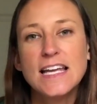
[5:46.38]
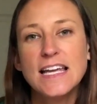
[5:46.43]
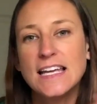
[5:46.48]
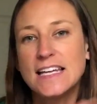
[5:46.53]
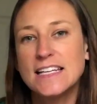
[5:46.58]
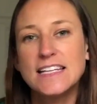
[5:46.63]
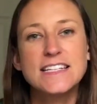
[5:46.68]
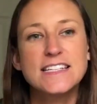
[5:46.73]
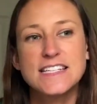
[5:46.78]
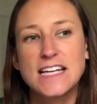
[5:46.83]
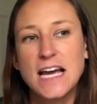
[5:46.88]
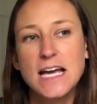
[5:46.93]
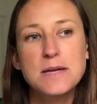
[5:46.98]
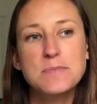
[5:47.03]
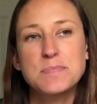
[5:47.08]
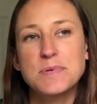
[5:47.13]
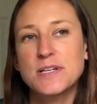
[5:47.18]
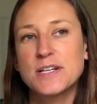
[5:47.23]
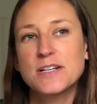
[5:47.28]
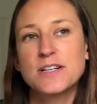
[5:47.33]
any
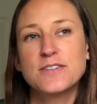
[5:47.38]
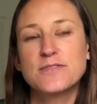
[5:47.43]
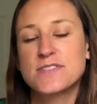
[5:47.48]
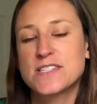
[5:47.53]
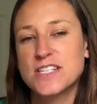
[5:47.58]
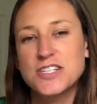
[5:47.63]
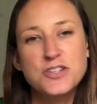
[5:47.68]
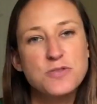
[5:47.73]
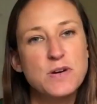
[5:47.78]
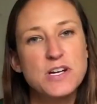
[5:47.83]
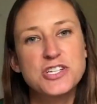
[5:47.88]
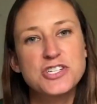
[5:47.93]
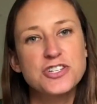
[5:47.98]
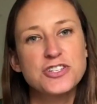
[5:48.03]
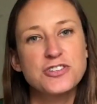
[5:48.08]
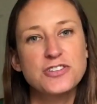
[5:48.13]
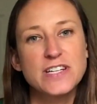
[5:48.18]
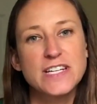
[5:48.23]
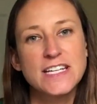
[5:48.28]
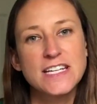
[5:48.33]
type of situation
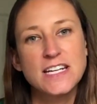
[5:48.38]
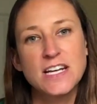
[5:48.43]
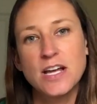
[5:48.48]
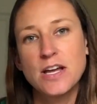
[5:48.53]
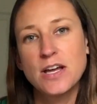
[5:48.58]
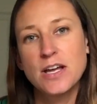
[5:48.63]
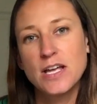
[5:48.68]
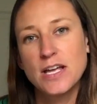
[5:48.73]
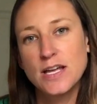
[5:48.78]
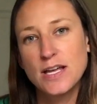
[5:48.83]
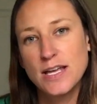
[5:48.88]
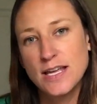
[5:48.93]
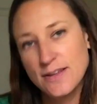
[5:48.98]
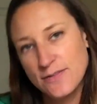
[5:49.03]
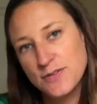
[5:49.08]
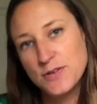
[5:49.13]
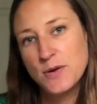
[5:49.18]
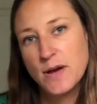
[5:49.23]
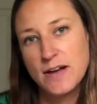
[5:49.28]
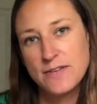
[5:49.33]
you're in
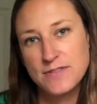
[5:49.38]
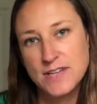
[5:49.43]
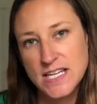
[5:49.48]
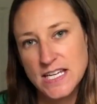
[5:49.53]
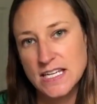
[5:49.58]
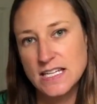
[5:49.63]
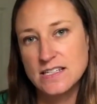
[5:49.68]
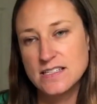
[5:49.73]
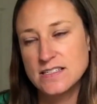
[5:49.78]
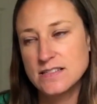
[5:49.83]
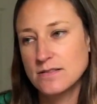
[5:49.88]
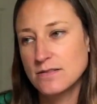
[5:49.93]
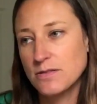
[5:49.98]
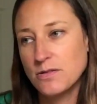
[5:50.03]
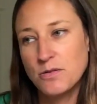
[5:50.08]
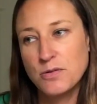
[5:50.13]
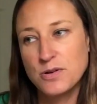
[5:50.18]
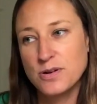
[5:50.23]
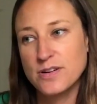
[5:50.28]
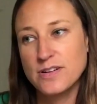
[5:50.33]
if you have kids,
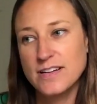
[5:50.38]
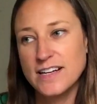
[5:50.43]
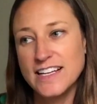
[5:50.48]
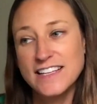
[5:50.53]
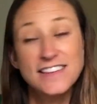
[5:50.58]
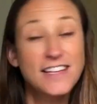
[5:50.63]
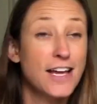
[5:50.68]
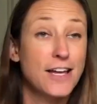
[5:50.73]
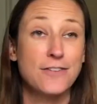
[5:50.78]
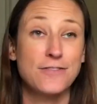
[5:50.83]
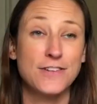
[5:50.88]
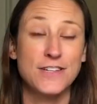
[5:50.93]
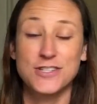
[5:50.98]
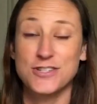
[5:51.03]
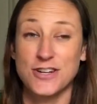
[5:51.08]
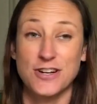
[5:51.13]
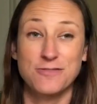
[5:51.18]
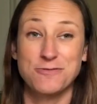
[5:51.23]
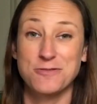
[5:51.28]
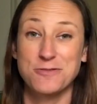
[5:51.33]
or in life in
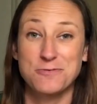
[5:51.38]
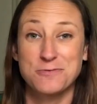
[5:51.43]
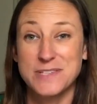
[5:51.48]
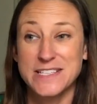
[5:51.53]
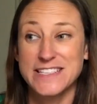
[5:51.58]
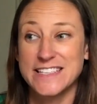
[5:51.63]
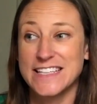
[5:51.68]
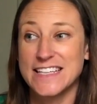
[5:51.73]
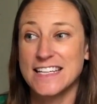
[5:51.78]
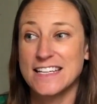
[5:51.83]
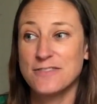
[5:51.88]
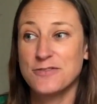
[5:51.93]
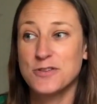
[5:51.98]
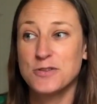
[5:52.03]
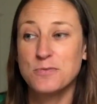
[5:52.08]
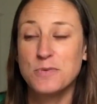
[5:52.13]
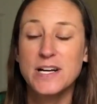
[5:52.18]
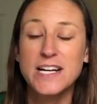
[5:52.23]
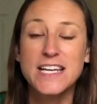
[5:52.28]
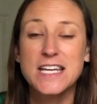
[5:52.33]
general, really. If
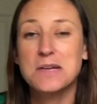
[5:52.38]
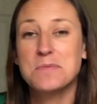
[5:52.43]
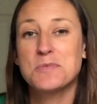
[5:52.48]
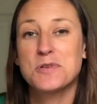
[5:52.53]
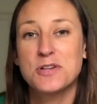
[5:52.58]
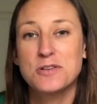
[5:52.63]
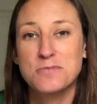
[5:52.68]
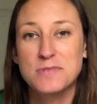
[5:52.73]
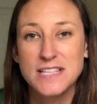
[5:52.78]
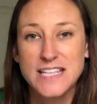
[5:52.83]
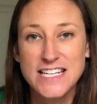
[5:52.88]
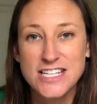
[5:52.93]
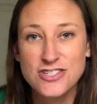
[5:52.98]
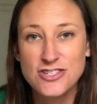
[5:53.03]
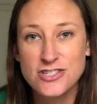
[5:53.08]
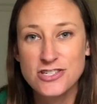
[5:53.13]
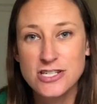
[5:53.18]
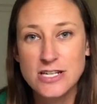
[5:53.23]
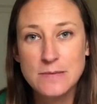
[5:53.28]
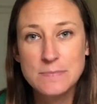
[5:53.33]
you want to keep good
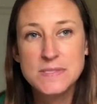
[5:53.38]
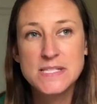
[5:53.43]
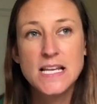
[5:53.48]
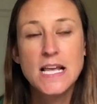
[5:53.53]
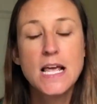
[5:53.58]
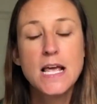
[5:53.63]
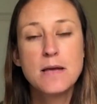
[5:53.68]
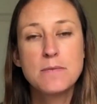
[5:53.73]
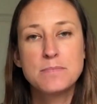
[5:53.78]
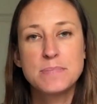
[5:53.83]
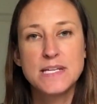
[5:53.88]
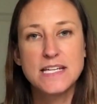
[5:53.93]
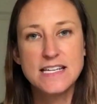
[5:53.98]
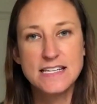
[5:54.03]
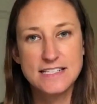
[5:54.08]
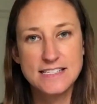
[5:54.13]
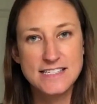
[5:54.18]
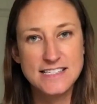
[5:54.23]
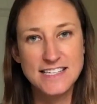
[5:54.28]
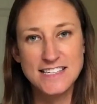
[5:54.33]
relationships, be
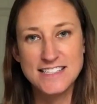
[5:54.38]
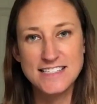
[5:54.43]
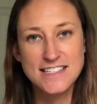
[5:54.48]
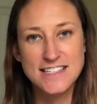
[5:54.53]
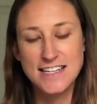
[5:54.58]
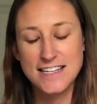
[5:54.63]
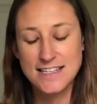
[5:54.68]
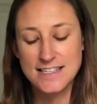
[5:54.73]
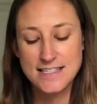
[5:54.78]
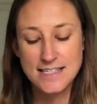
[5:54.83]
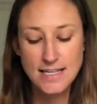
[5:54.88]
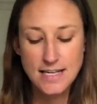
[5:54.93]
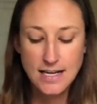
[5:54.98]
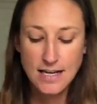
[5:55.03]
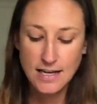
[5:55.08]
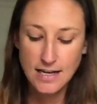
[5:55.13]
consistent.